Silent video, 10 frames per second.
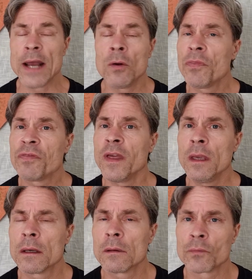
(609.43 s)
I don't
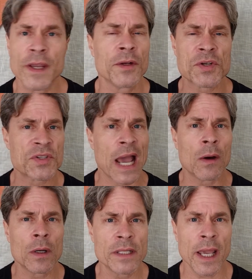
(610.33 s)
think readers
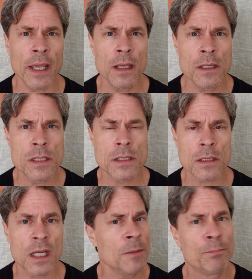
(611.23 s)

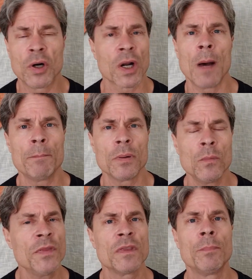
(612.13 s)
nowadays can put
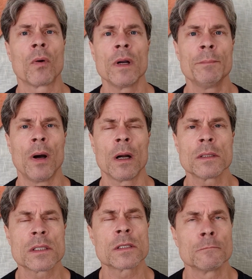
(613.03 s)
up with the boring
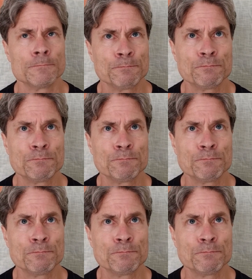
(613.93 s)
parts.